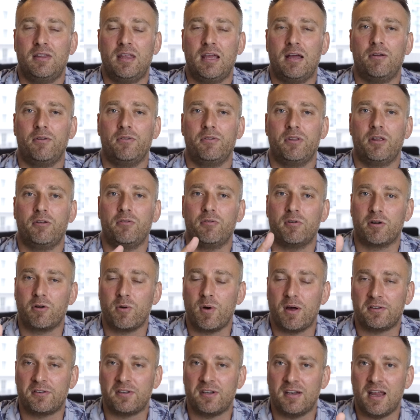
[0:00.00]
they'll
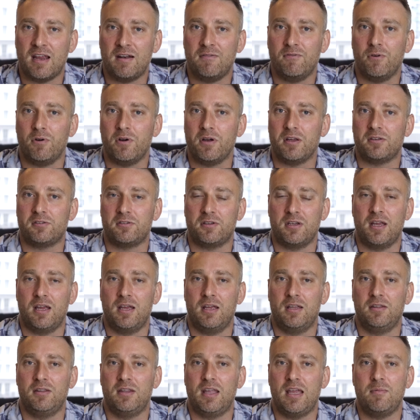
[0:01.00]
request an invoice
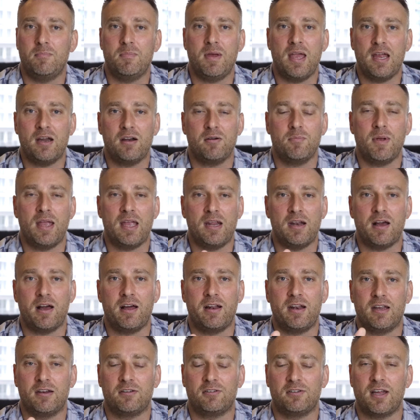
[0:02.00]
and they may or may
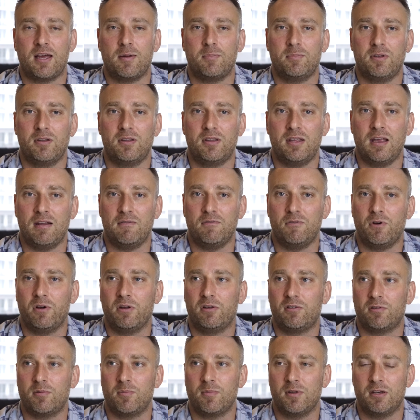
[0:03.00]
not accept the
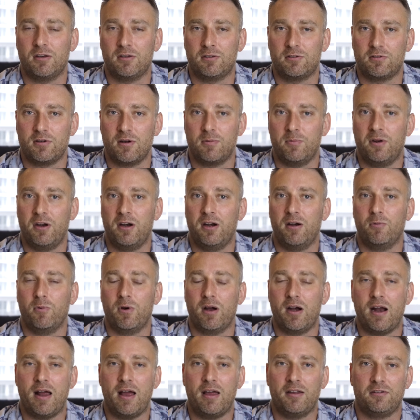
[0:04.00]
invoice from the distributor.
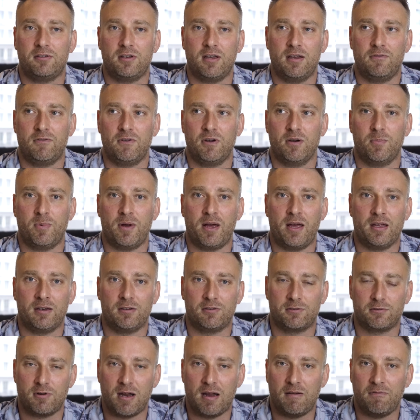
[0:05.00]
Whereas if you're buying
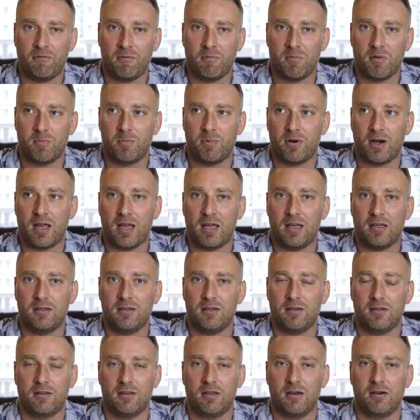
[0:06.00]
straight from the
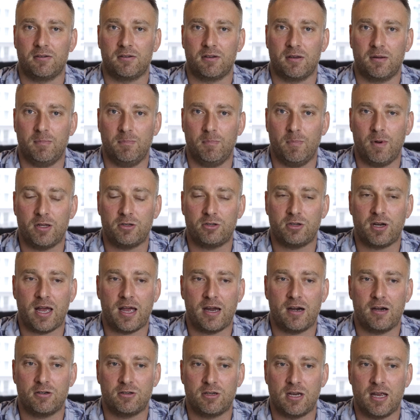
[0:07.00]
brand, there's a much
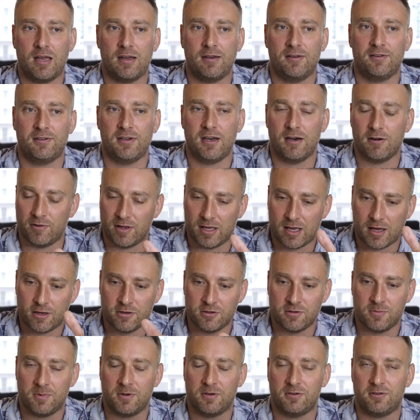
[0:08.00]
higher chance, nearly
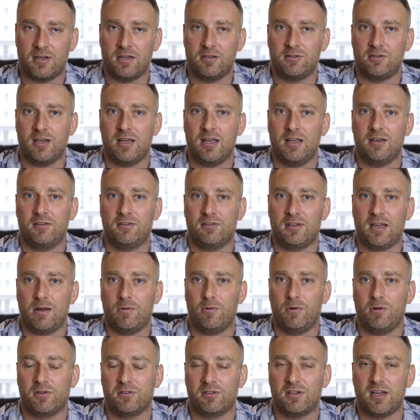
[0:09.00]
100% chance they
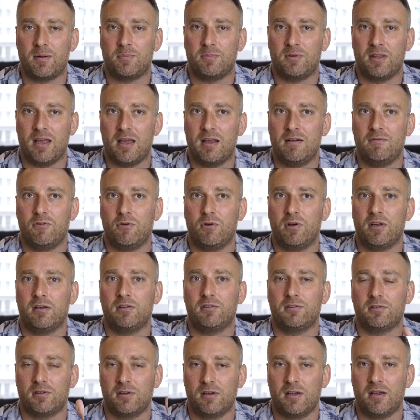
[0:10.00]
will accept the
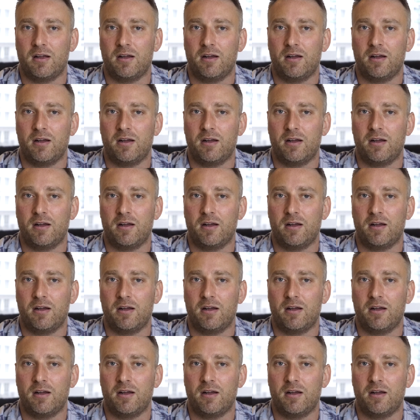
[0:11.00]
invoice